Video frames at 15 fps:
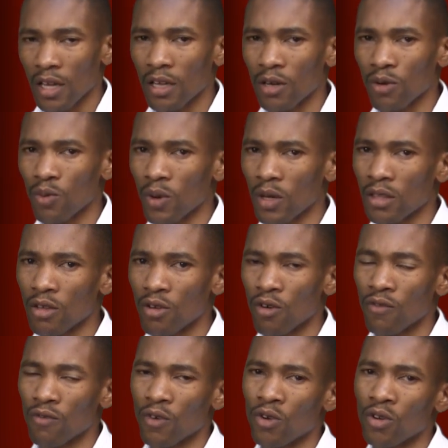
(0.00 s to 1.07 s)
and worthy
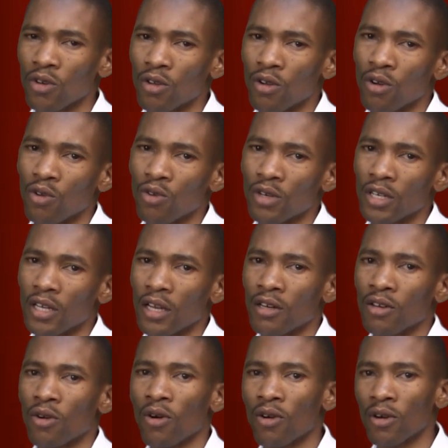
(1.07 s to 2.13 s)
of all glory
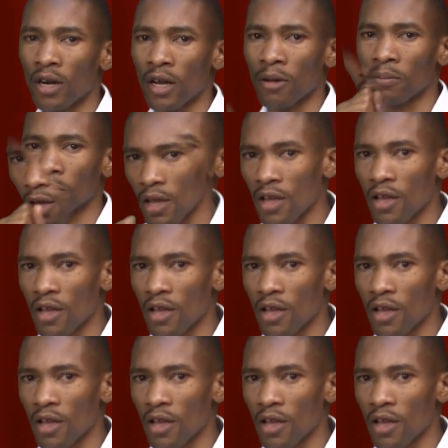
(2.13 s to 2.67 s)
and honor.